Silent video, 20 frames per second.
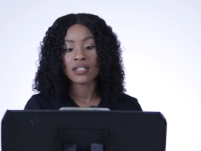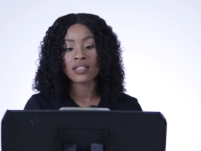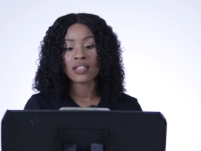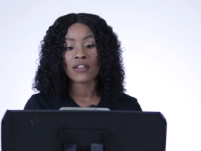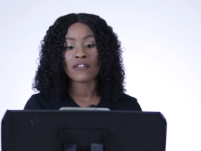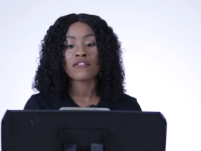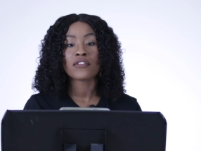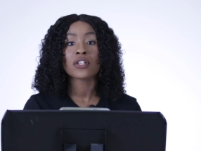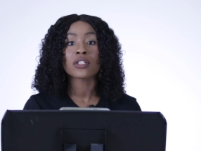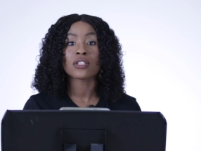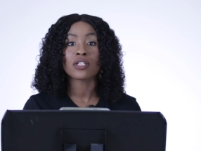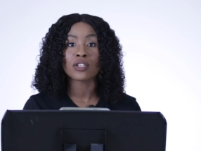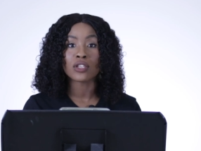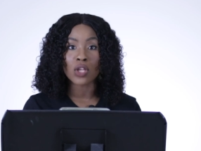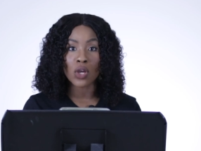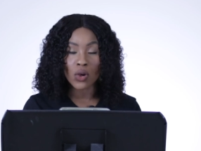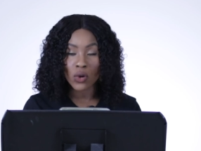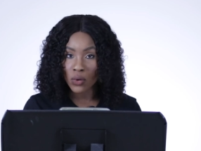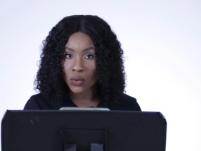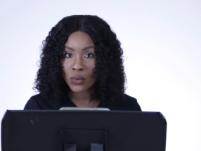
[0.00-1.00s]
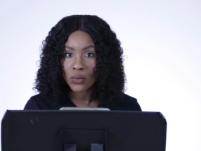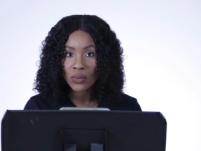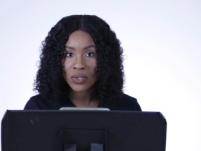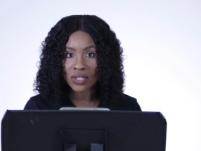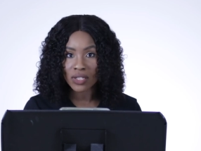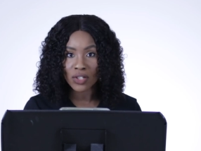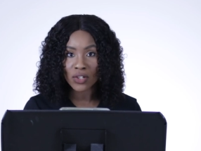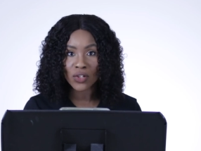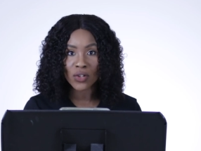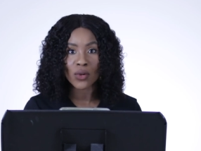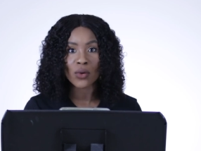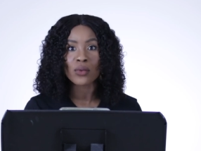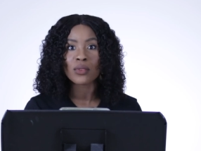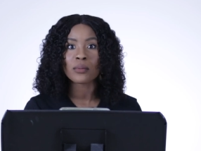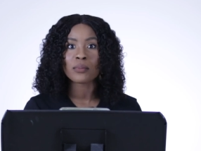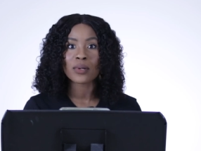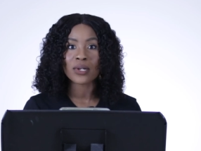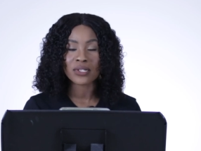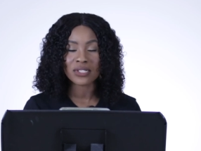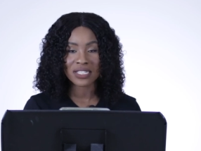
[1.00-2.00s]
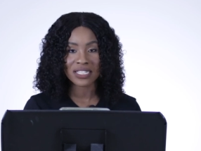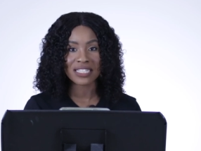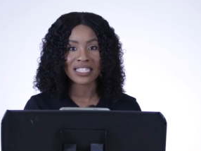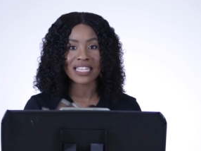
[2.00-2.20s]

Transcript: They feel alone, you know, and the person